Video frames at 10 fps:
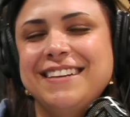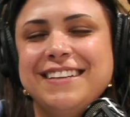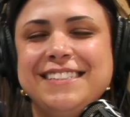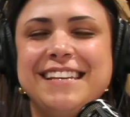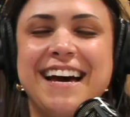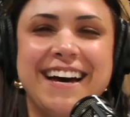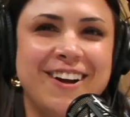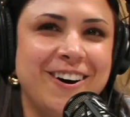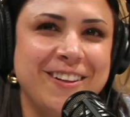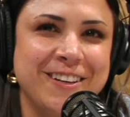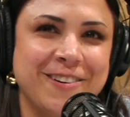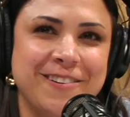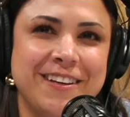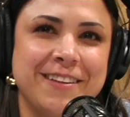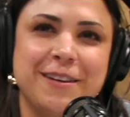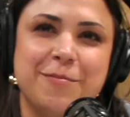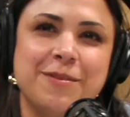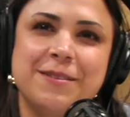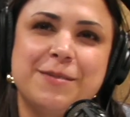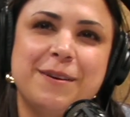It's at Holly Golightly, but
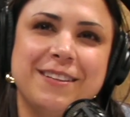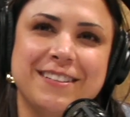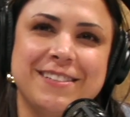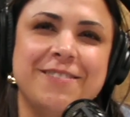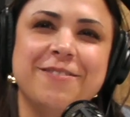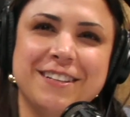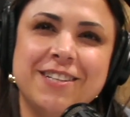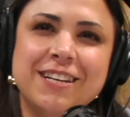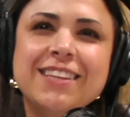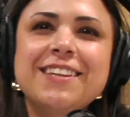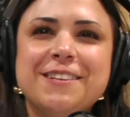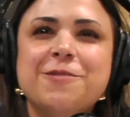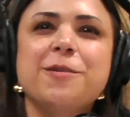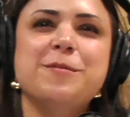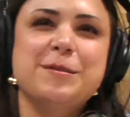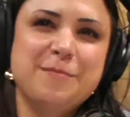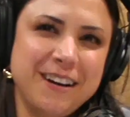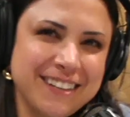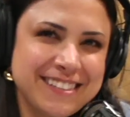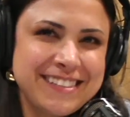the spelling's different. Check the description
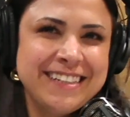box.